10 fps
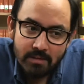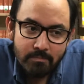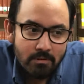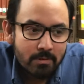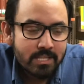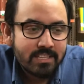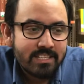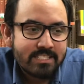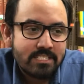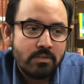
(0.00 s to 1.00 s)
Probably
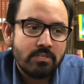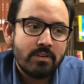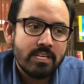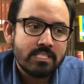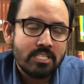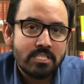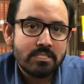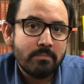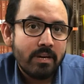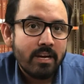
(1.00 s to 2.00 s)
the situation has
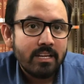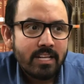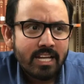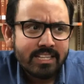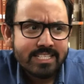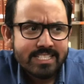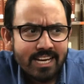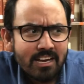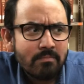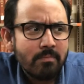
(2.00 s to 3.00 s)
changed, but at the
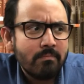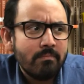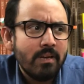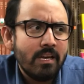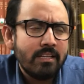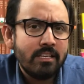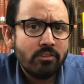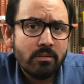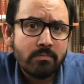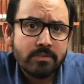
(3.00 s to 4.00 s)
time, the
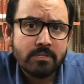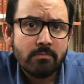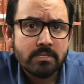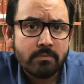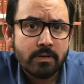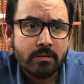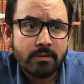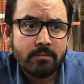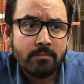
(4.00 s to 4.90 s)
university was very